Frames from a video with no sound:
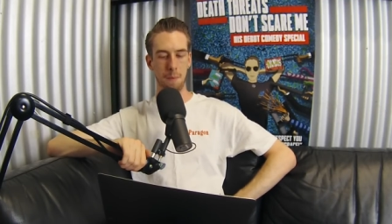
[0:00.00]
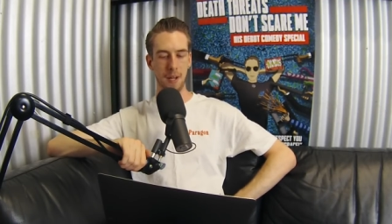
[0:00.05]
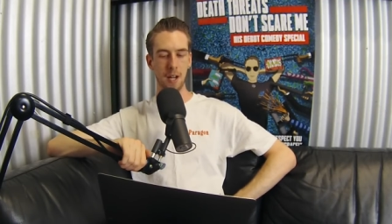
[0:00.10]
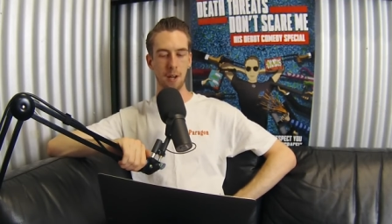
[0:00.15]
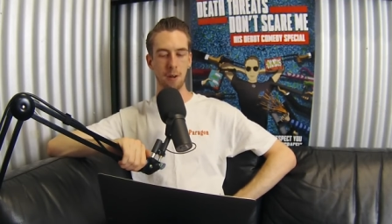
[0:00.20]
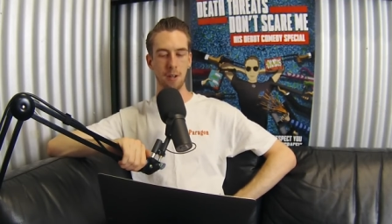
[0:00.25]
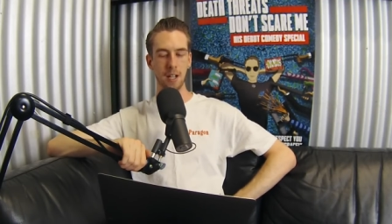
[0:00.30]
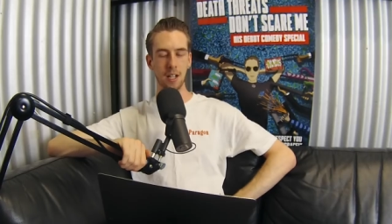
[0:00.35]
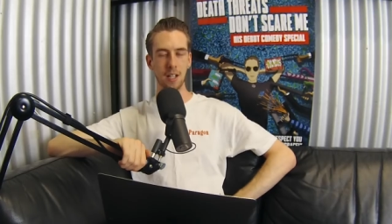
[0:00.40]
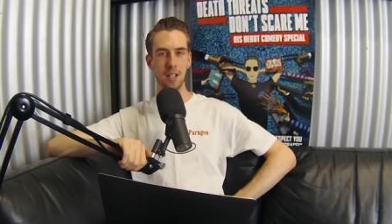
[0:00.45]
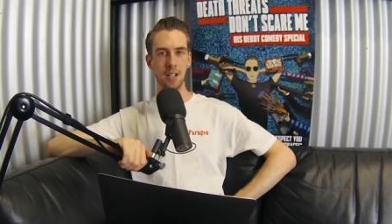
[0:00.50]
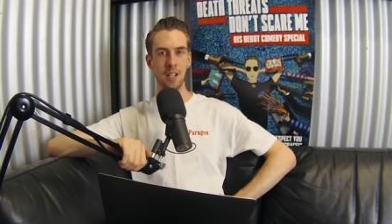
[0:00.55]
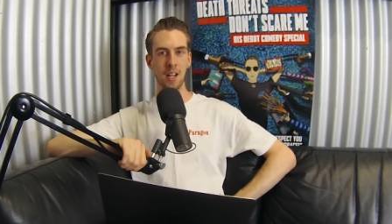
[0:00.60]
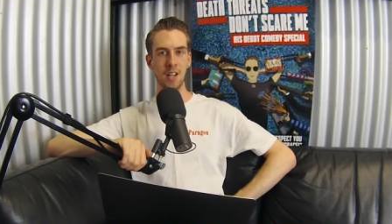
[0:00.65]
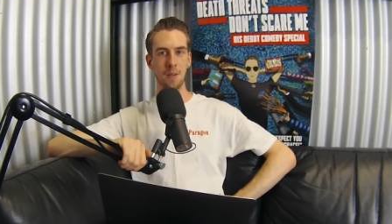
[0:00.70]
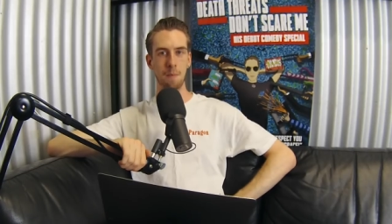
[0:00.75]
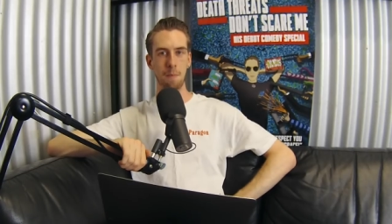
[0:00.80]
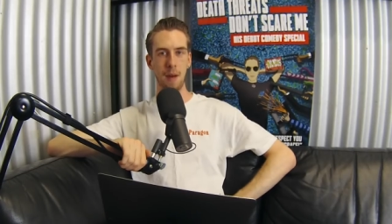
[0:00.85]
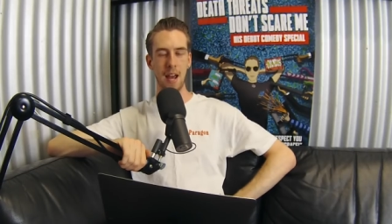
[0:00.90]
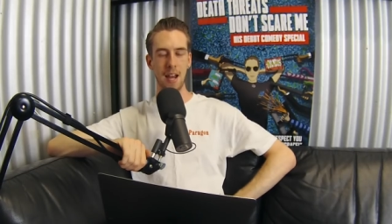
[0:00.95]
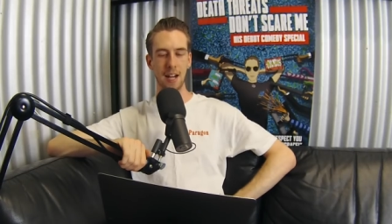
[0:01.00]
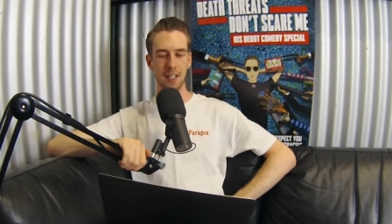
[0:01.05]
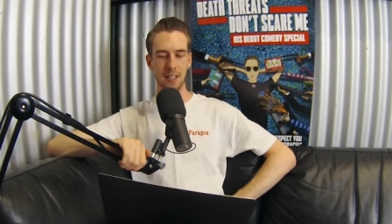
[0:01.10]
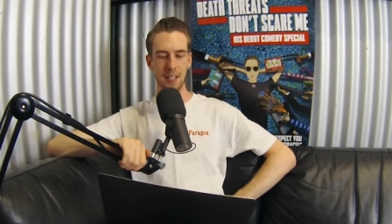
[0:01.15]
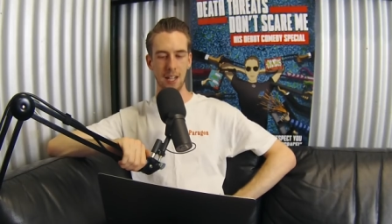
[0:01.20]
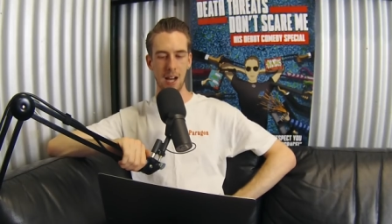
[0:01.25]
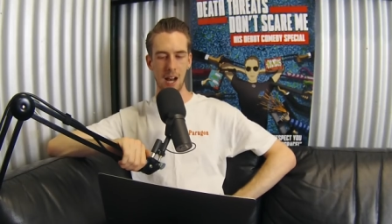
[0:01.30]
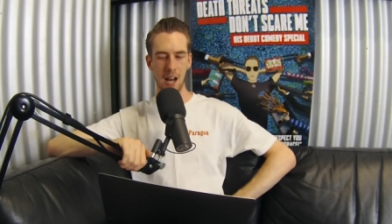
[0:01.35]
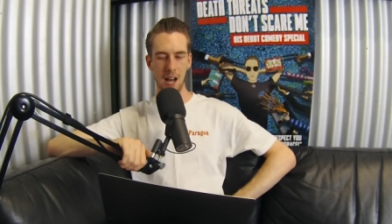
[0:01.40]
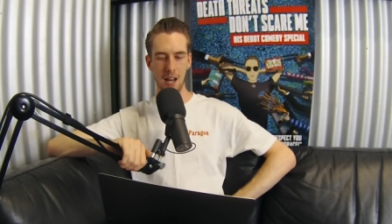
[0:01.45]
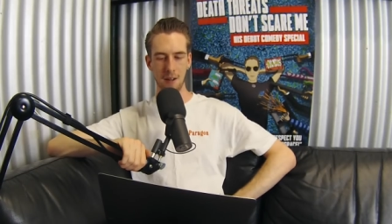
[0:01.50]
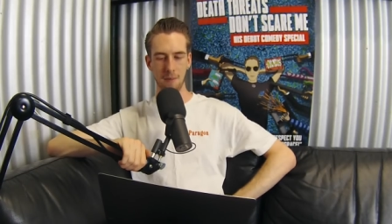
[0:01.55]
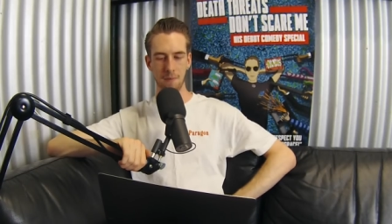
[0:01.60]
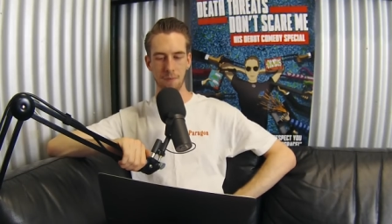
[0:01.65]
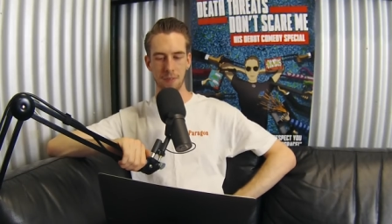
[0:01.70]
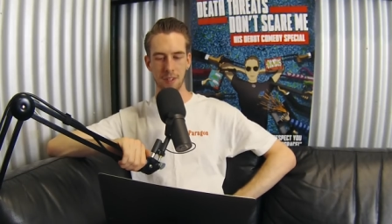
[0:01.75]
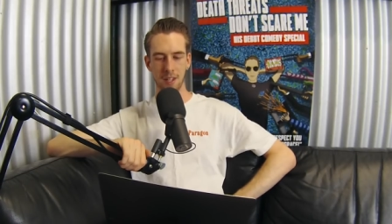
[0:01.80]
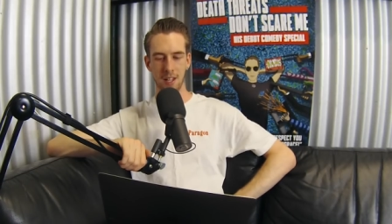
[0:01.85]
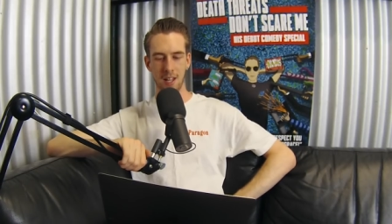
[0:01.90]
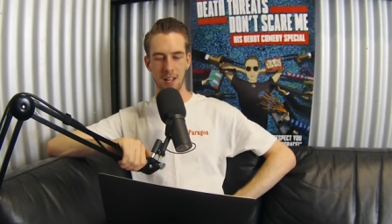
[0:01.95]
buried in his backyard.
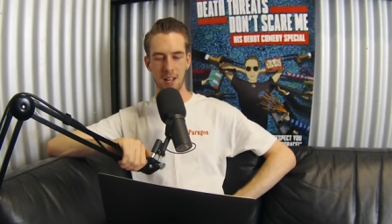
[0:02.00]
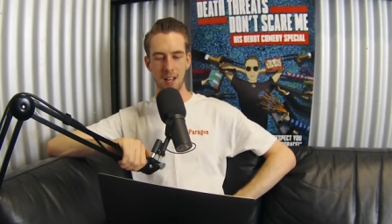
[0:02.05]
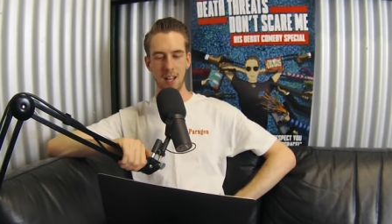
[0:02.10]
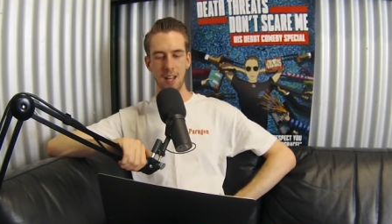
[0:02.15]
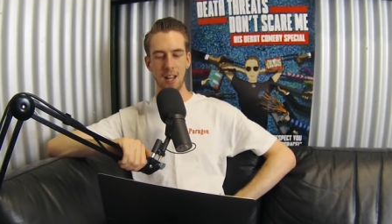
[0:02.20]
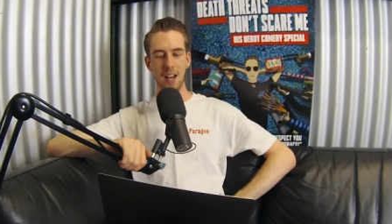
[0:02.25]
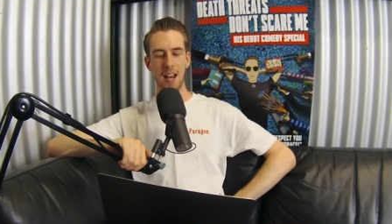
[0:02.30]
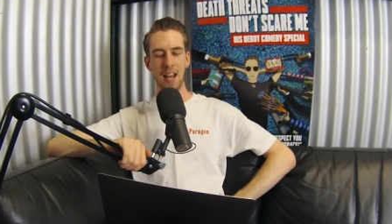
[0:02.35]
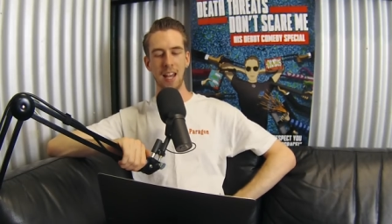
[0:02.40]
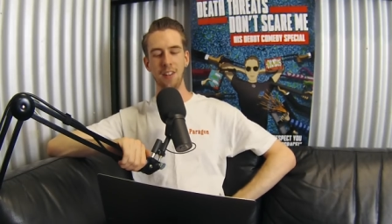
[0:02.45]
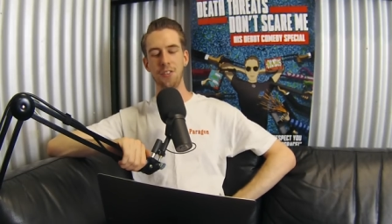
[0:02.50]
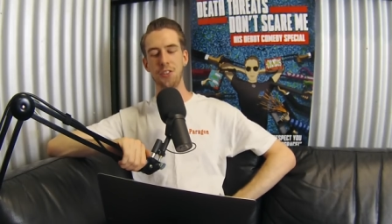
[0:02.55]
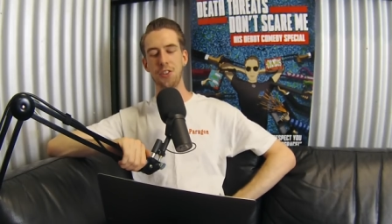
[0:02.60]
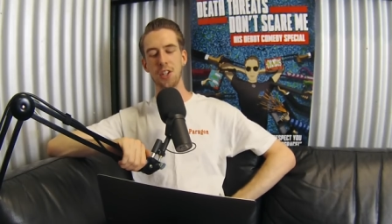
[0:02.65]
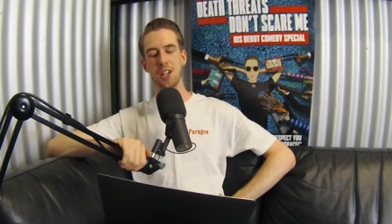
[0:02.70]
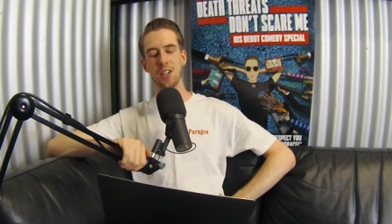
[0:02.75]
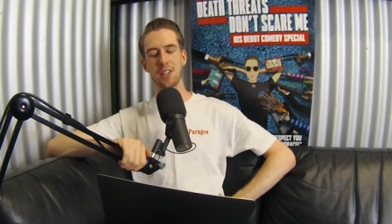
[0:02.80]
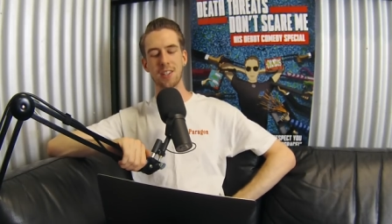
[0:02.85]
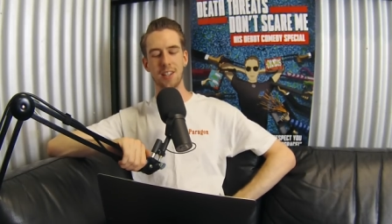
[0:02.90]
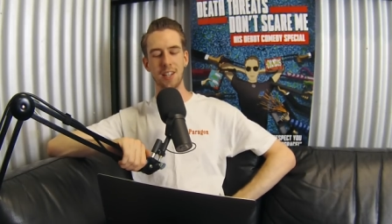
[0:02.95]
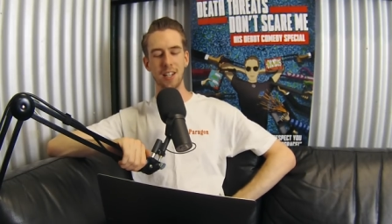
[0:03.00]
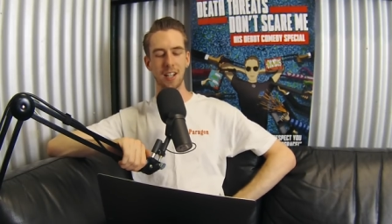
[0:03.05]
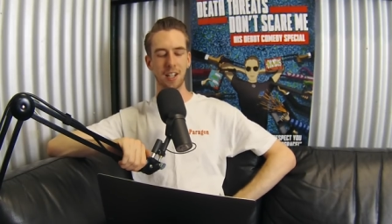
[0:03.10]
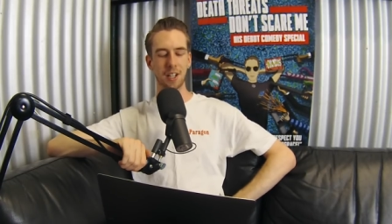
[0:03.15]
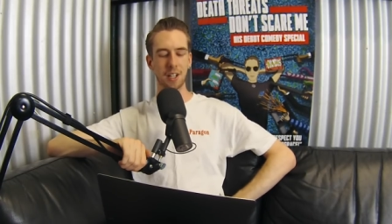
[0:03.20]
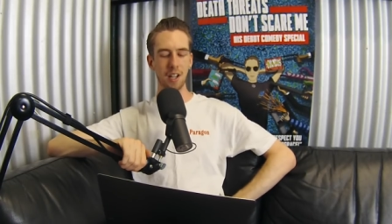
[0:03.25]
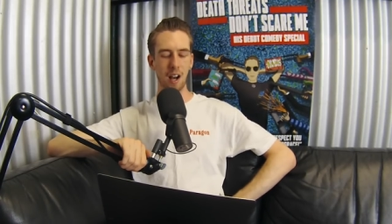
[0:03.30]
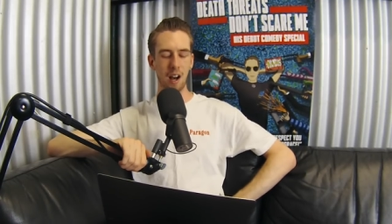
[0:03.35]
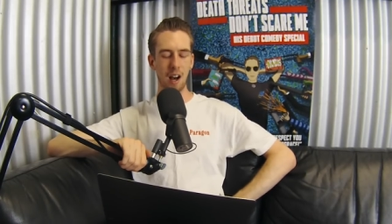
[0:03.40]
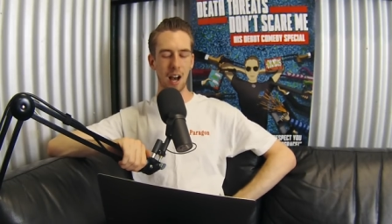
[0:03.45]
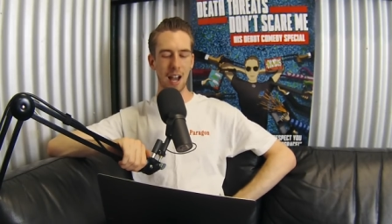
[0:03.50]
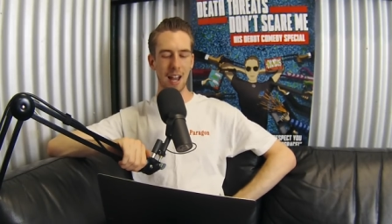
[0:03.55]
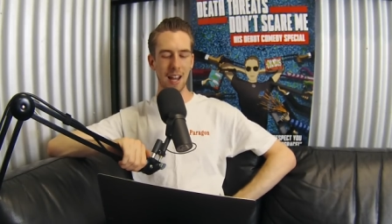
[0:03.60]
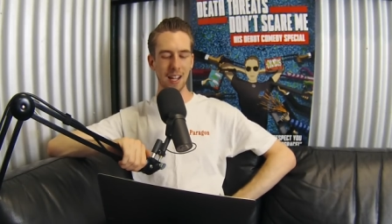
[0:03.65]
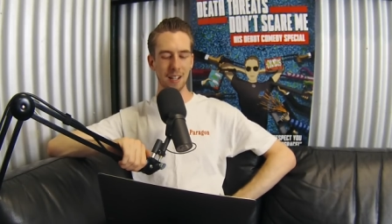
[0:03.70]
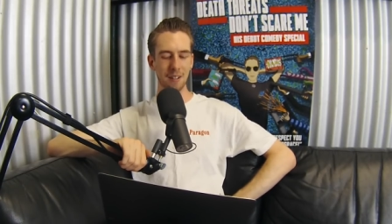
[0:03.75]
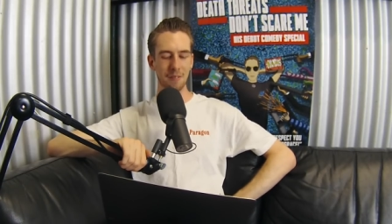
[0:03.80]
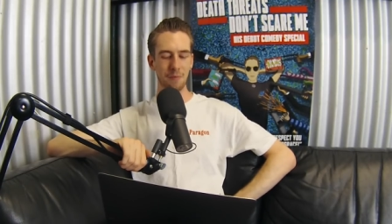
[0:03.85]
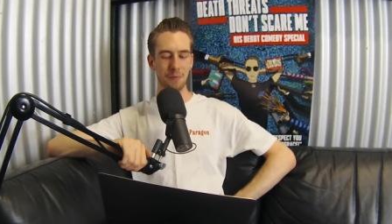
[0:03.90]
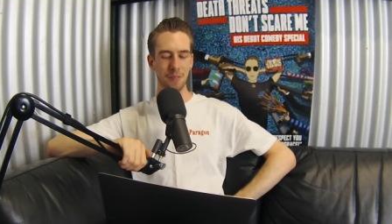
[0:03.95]
And just the guy.